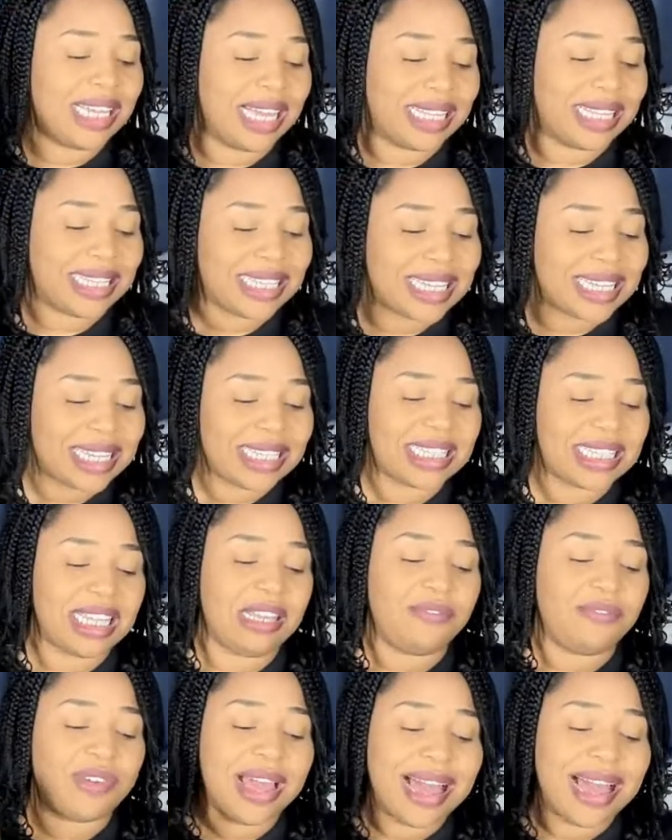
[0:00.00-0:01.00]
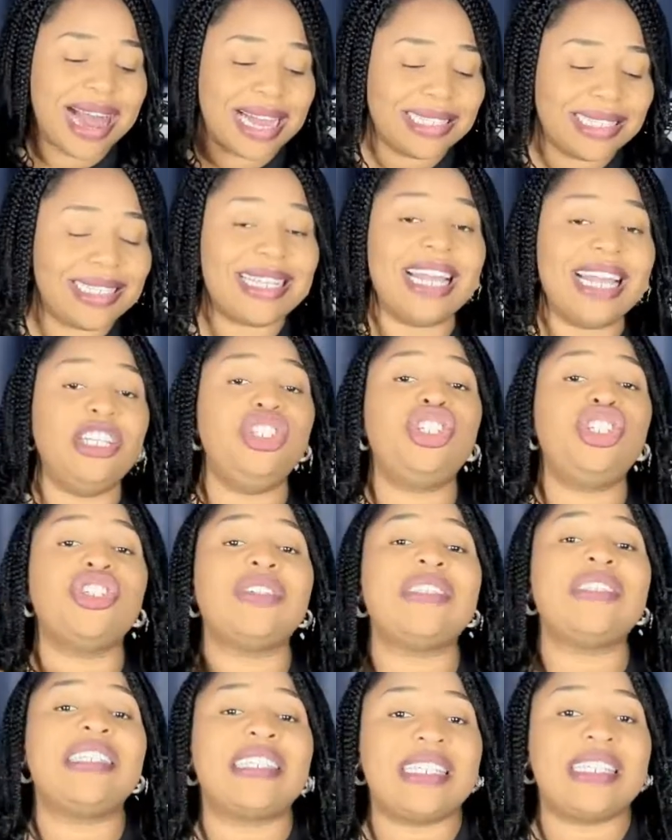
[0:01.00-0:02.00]
excessive
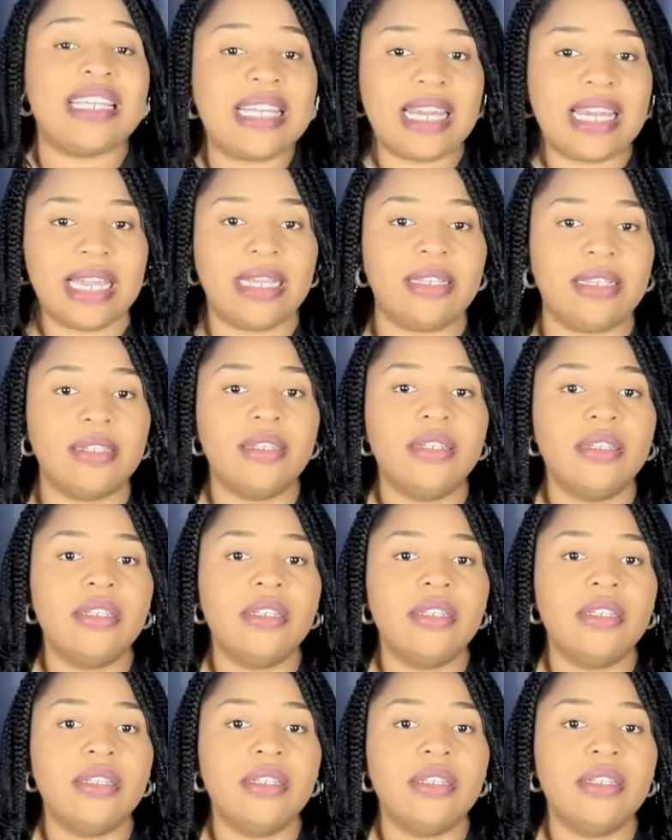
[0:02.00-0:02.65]
attention seeking.